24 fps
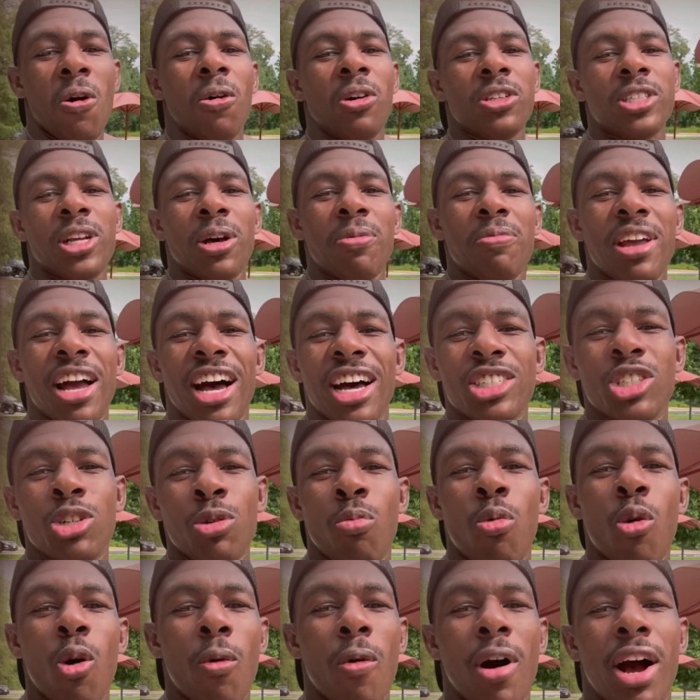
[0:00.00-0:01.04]
What's up, y'all? It's your
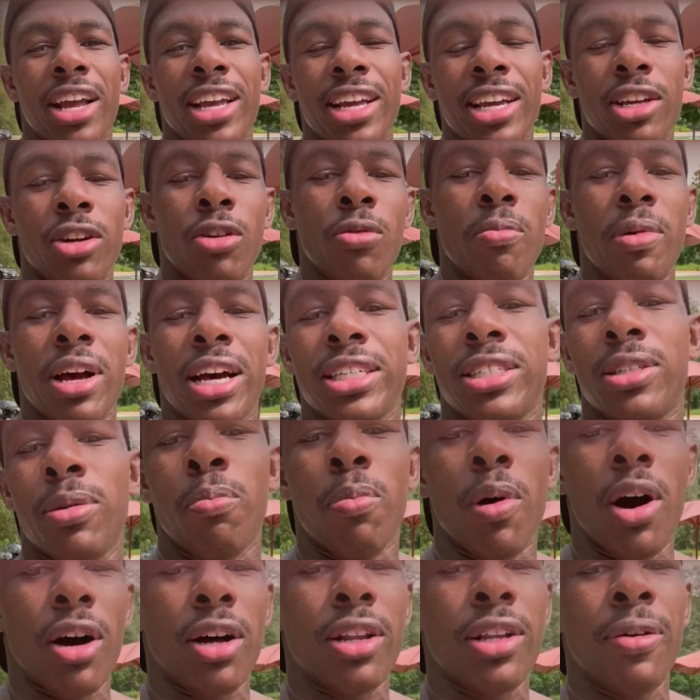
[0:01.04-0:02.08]
boy Joaquin New Mansa
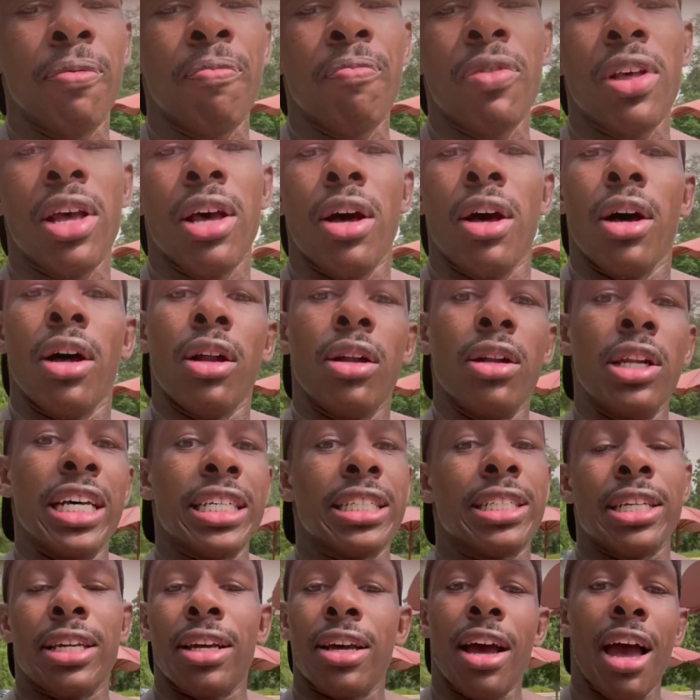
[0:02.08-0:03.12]
Buckley.
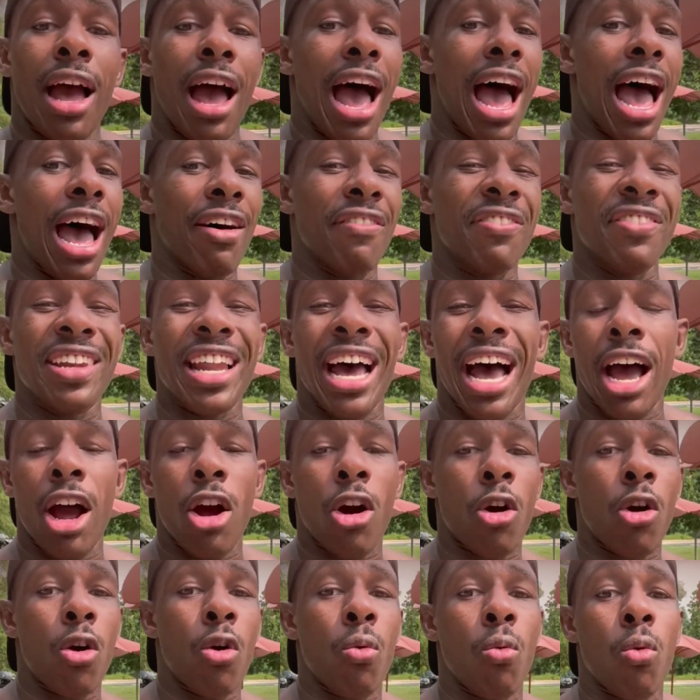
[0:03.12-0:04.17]
Listen, I have not
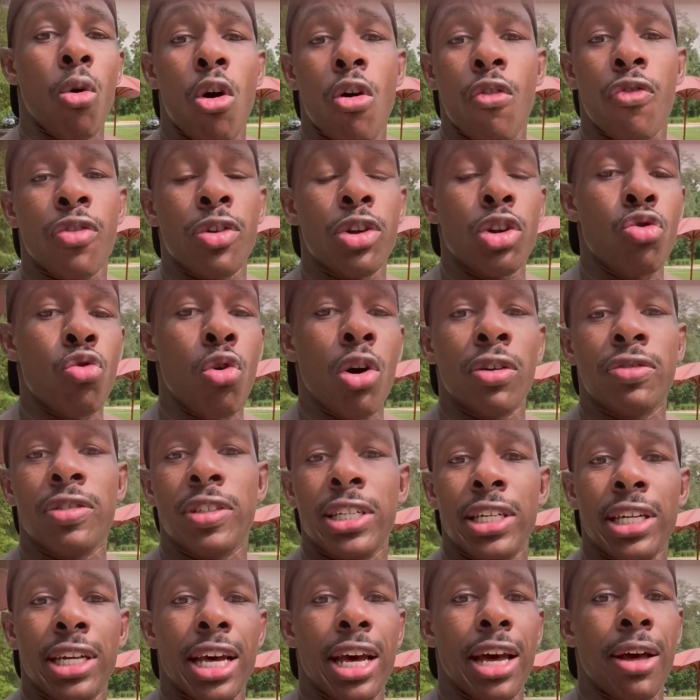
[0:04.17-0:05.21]
heard word from the
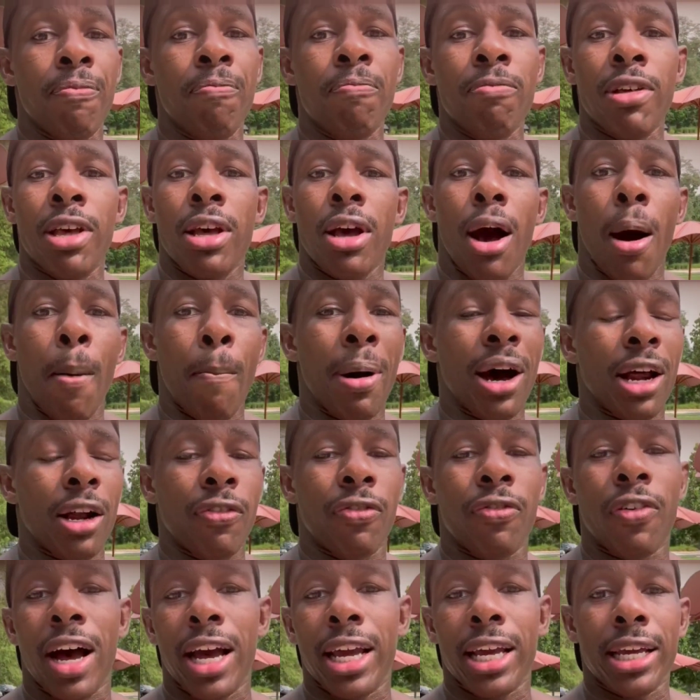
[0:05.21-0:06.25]
UFC yet about a
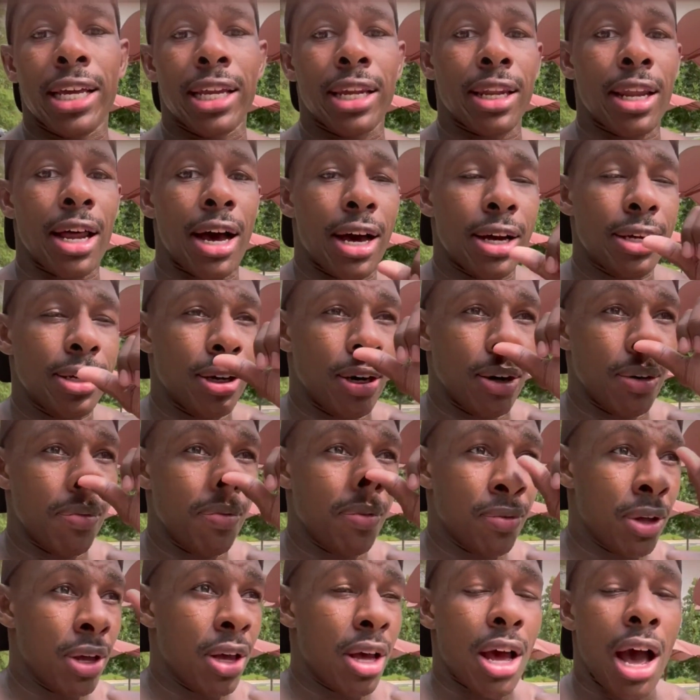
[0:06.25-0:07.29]
fight getting lined up.
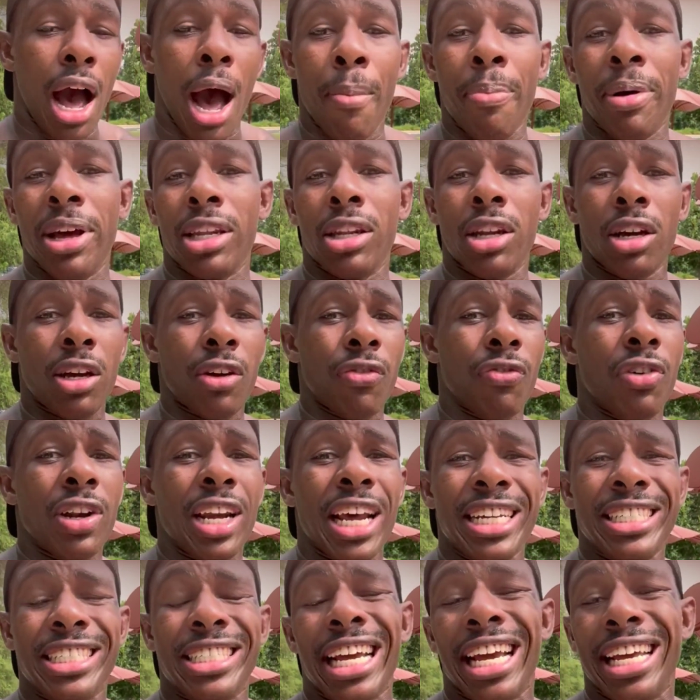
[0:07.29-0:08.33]
I've been looking for
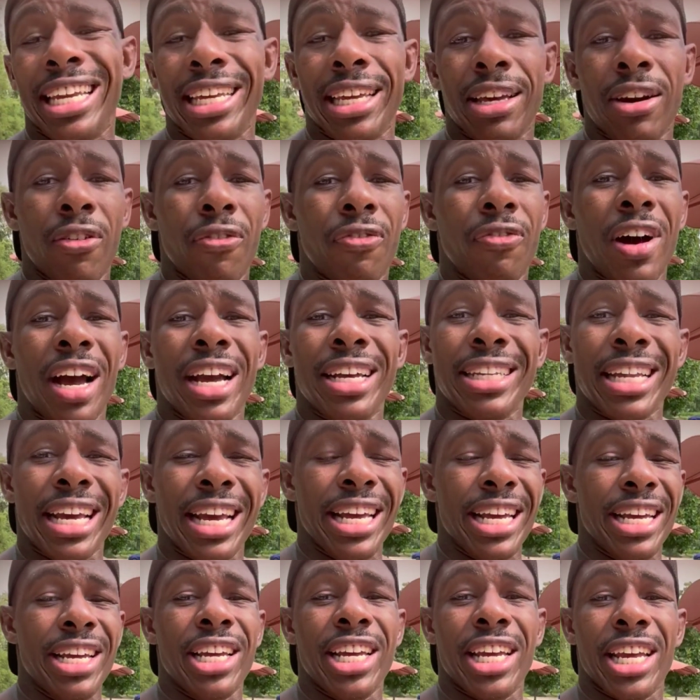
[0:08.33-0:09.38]
that JDM fight, the
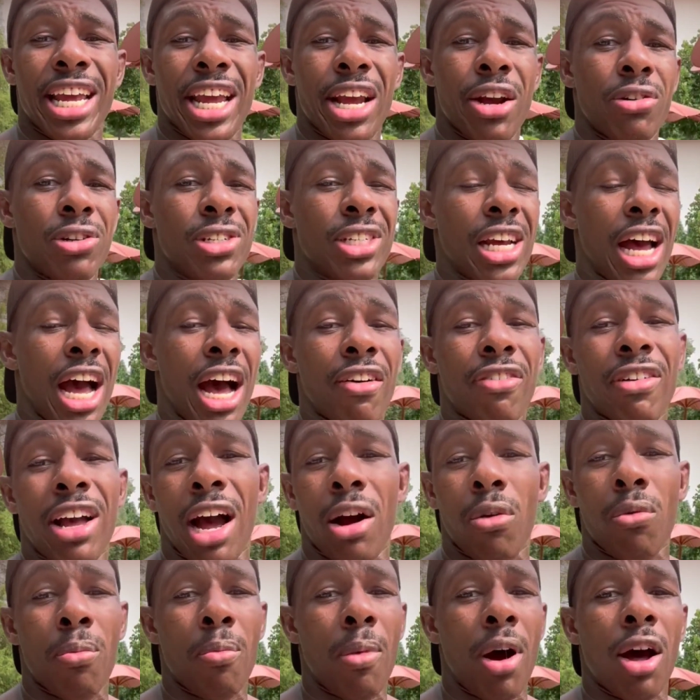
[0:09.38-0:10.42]
Ian Garry
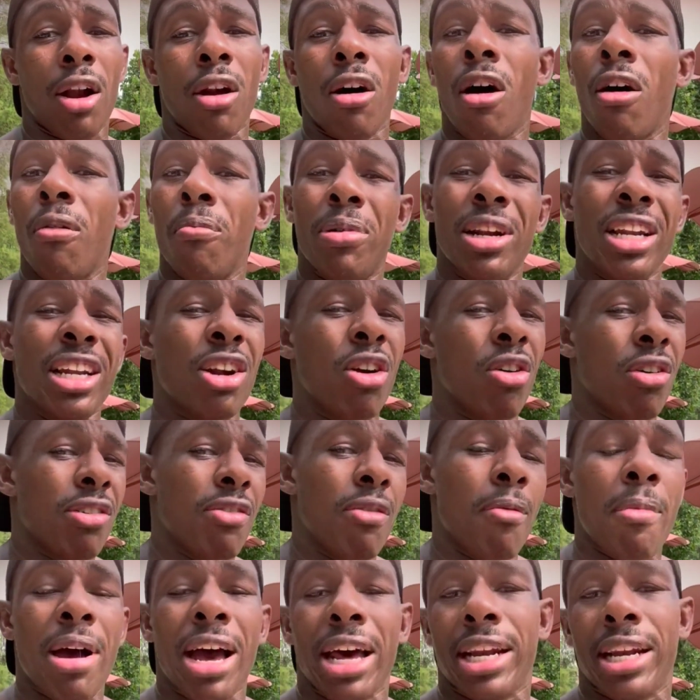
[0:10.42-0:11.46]
Shavkat Rakhmonov, but it don't
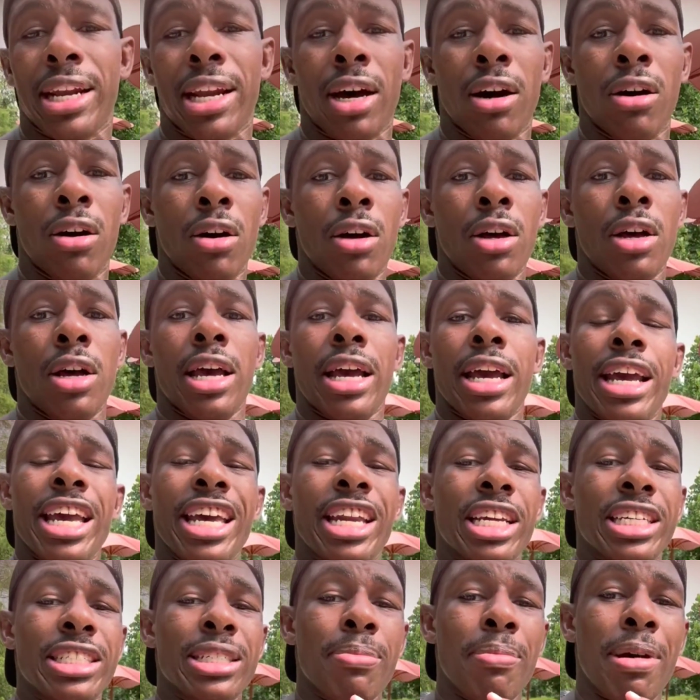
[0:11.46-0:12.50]
even matter now. It
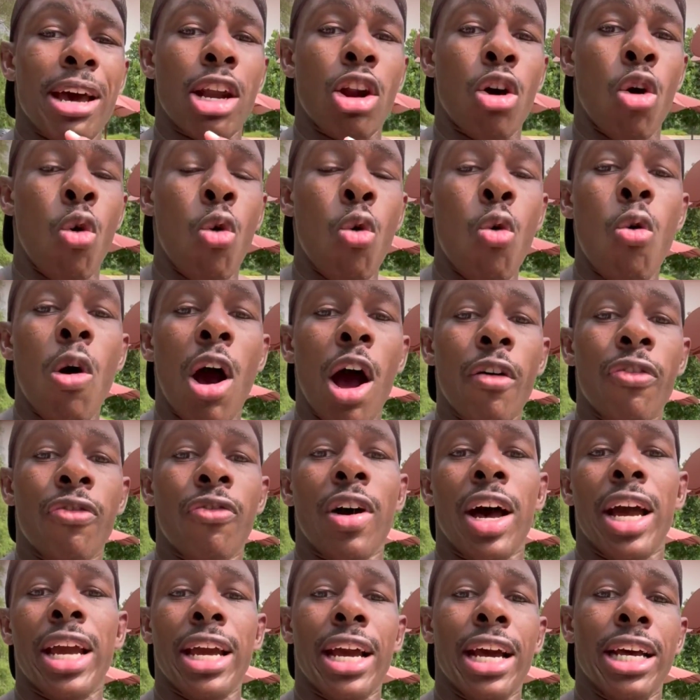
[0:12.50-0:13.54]
doesn't matter who I
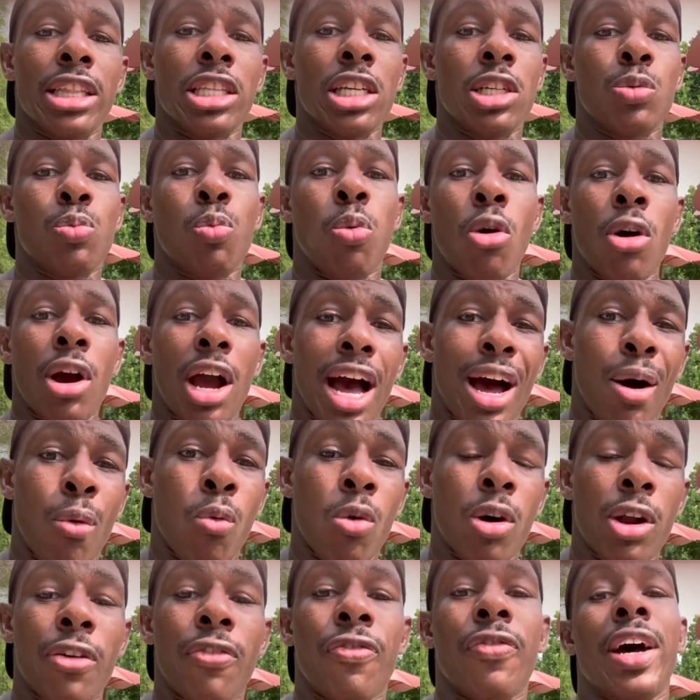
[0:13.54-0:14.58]
fight at this point. I
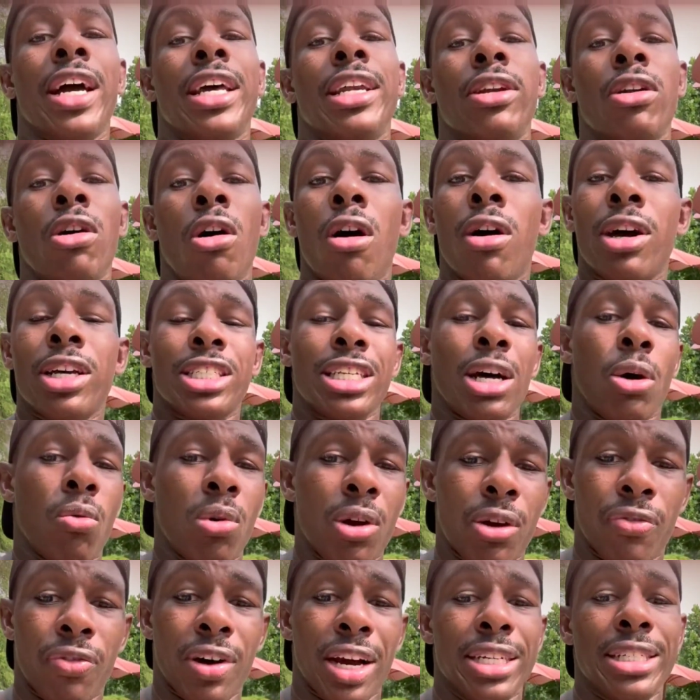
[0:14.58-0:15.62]
want to fight in August. I
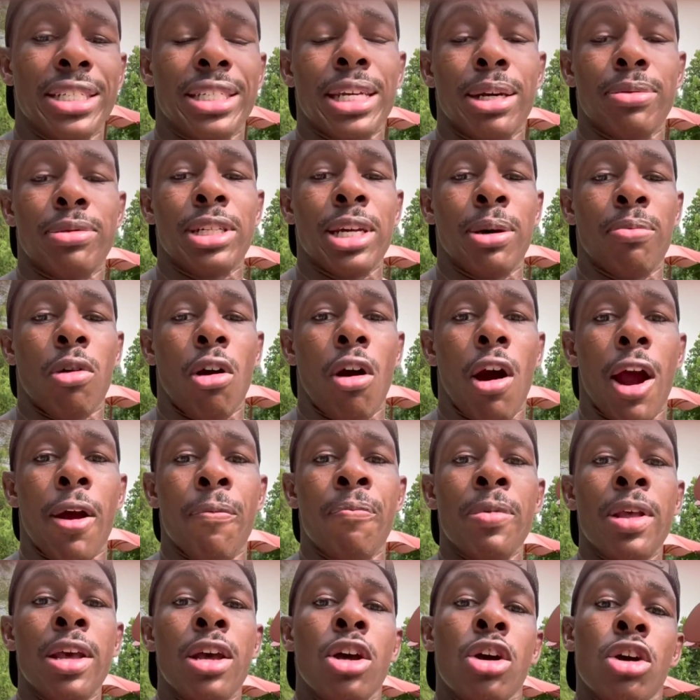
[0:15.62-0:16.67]
want to fight in September. All right.
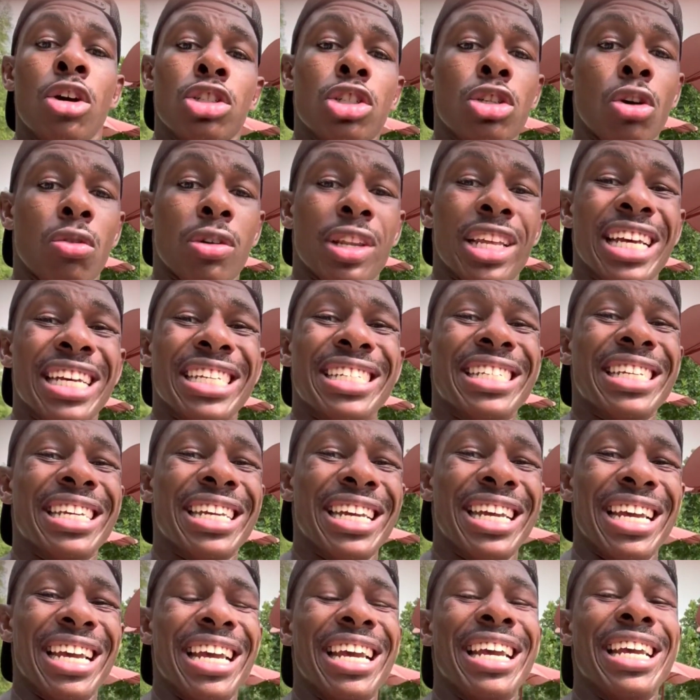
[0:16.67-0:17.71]
So this
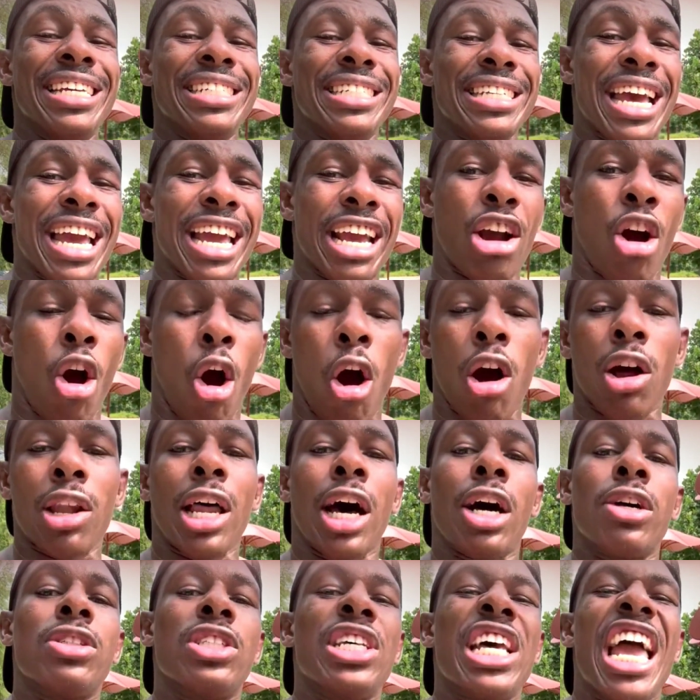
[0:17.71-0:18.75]
is a call
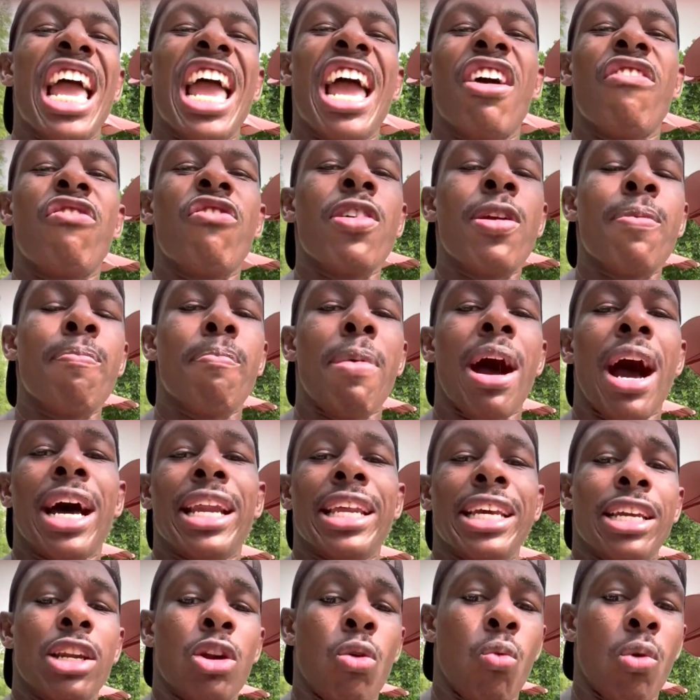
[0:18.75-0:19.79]
out to
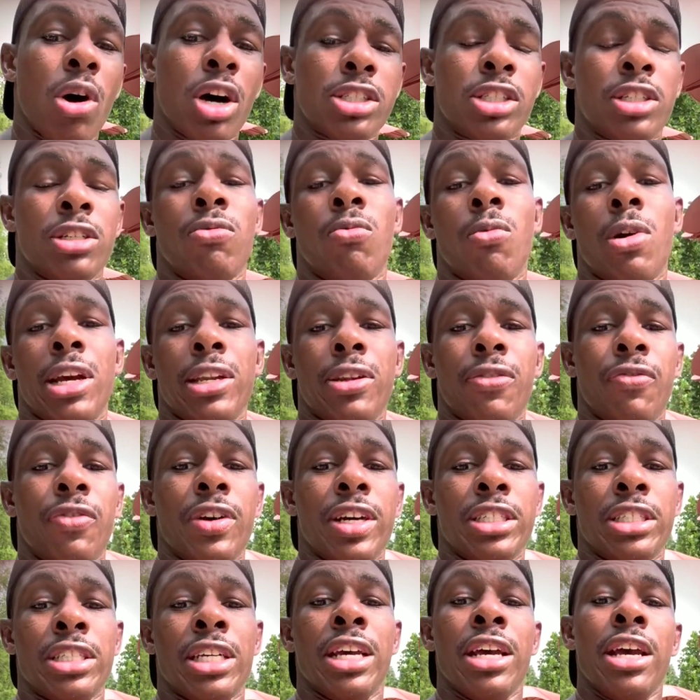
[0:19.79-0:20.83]
everybody in the welterweight
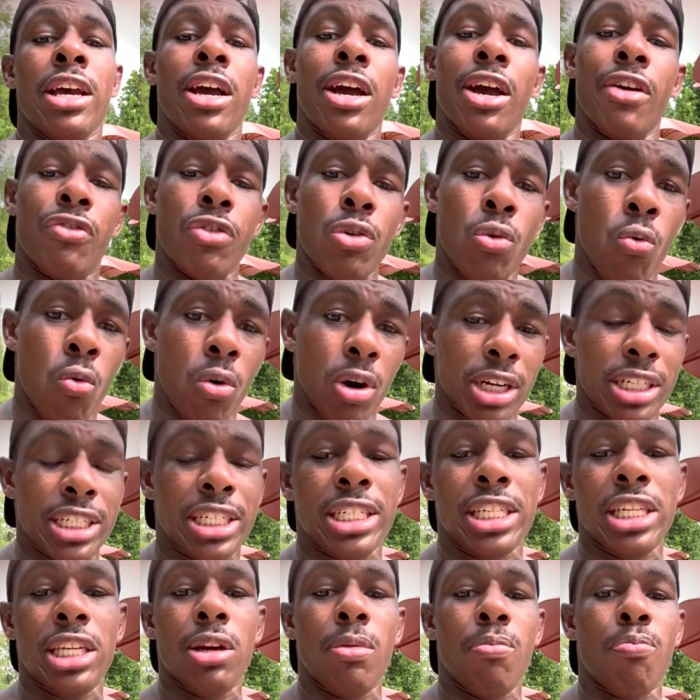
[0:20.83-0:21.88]
division. If you want to
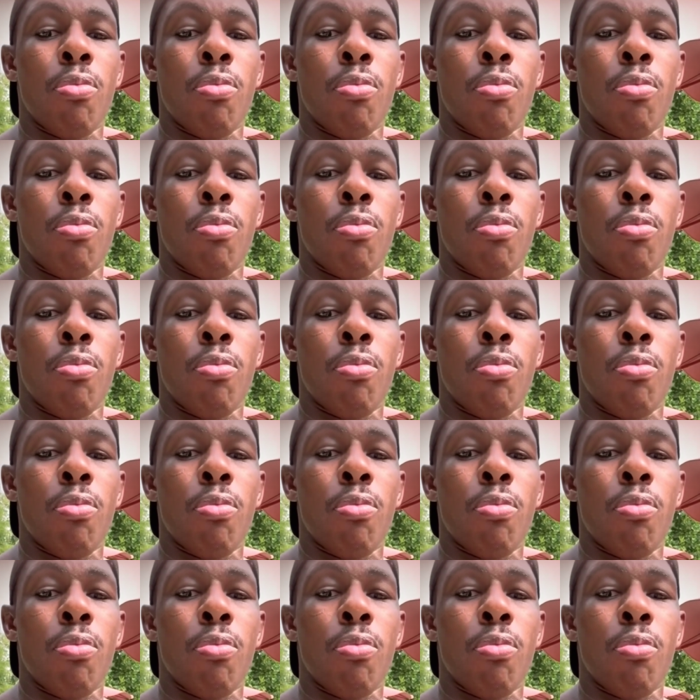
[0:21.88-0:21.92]
see your